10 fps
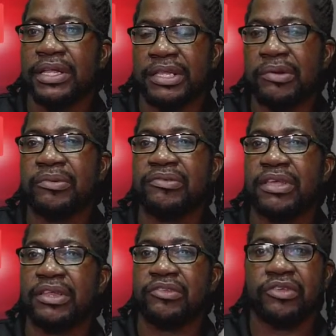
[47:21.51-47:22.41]
then we
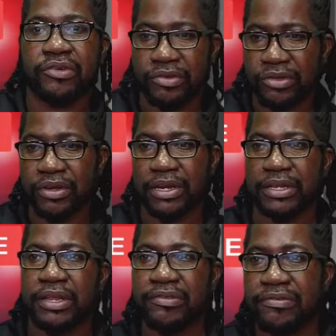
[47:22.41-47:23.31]
send it to you. You get
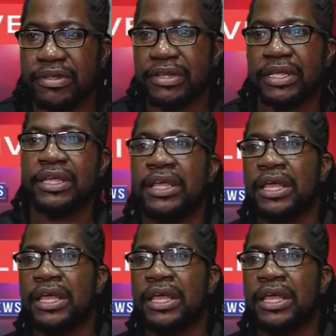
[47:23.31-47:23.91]
it instantly.